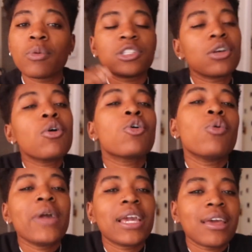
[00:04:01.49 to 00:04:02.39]
we're so
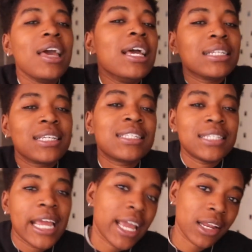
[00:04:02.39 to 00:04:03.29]
quick to
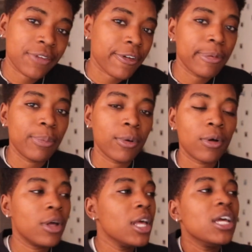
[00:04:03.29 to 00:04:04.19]
stand for
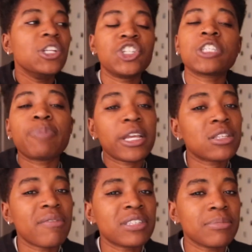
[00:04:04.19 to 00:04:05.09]
people just based
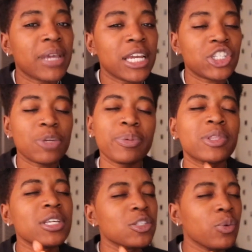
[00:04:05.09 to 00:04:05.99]
off of some gay shit
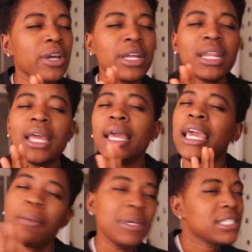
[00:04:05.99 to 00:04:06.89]
but this one
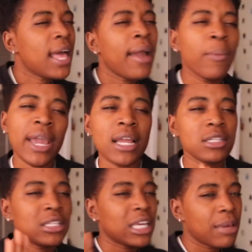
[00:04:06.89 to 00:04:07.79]
hit me
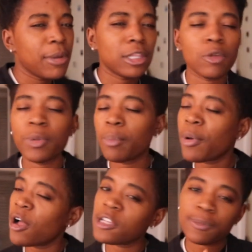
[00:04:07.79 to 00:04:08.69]
sideways gave me a little bit of
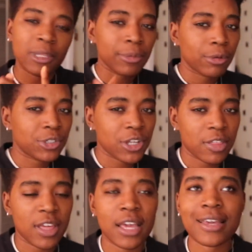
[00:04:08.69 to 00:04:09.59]
pause but let me know what y'all
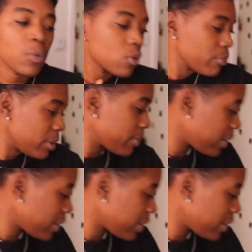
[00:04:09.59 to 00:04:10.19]
think a woman